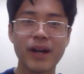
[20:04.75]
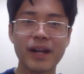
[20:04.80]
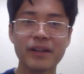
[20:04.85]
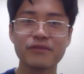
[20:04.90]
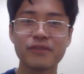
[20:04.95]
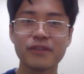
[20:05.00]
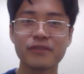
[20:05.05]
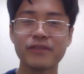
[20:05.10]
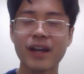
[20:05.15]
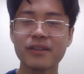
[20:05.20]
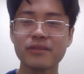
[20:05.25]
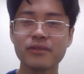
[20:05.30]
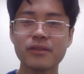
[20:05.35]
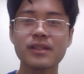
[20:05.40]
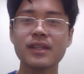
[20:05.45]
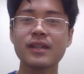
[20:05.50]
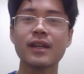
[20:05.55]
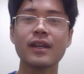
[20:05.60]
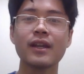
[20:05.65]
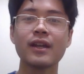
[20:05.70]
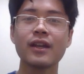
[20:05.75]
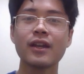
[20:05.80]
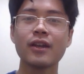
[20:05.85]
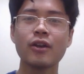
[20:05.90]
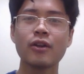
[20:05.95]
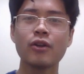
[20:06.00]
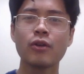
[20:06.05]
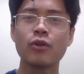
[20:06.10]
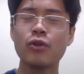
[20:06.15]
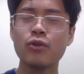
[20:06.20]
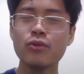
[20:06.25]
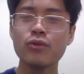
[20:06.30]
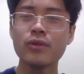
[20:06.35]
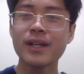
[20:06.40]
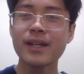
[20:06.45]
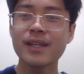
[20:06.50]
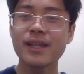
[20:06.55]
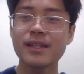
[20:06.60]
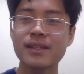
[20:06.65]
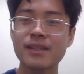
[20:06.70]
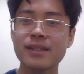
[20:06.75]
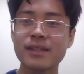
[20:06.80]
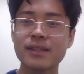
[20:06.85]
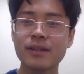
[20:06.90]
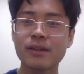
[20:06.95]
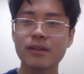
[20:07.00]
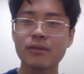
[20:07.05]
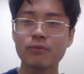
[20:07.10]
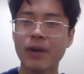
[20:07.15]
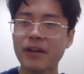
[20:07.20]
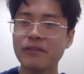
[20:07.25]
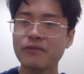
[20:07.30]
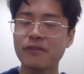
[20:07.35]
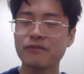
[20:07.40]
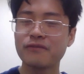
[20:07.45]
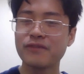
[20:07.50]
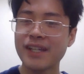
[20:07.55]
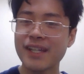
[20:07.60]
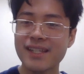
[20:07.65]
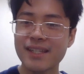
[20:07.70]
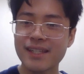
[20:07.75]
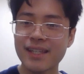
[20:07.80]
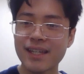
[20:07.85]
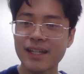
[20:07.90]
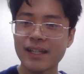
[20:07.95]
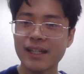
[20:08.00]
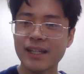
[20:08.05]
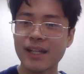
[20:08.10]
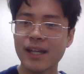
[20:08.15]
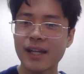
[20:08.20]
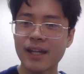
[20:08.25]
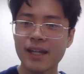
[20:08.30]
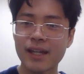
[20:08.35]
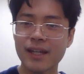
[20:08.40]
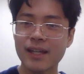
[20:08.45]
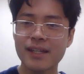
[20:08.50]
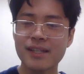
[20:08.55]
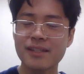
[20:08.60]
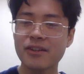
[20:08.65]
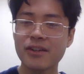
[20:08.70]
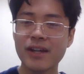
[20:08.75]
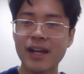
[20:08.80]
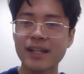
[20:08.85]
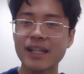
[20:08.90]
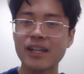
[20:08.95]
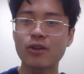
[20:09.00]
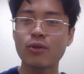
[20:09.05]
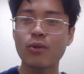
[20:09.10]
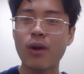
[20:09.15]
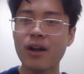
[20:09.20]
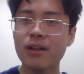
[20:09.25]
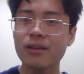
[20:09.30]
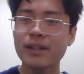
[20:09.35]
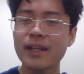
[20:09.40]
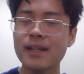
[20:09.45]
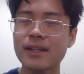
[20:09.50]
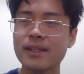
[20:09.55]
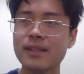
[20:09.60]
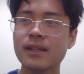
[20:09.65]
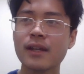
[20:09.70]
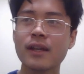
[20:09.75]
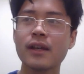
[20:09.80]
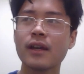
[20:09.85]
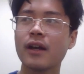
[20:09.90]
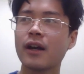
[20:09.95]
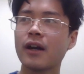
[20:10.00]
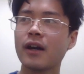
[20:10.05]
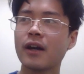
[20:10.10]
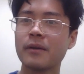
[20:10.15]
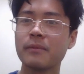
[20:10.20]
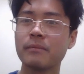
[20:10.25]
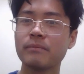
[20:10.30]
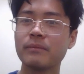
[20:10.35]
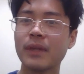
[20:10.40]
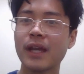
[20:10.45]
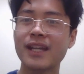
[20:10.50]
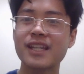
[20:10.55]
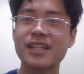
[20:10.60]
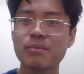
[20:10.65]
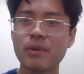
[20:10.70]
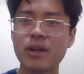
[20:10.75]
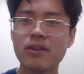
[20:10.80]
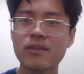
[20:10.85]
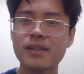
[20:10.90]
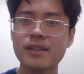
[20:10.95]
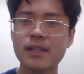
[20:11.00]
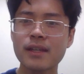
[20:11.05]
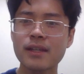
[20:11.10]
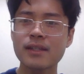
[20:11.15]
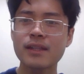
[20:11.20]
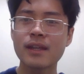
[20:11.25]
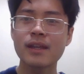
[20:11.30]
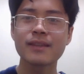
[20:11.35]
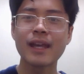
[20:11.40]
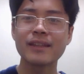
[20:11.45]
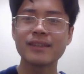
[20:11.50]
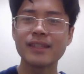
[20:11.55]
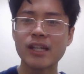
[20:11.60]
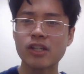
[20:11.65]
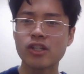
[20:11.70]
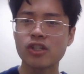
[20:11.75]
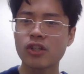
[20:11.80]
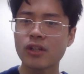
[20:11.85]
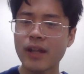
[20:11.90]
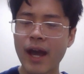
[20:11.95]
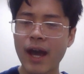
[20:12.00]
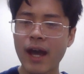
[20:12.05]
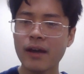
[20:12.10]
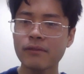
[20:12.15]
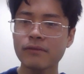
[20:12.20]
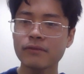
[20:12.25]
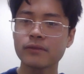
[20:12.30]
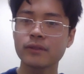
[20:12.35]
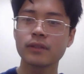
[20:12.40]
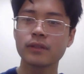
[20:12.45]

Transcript: right for founders, who is right for VC? Is there any qualities, experiences that they should have?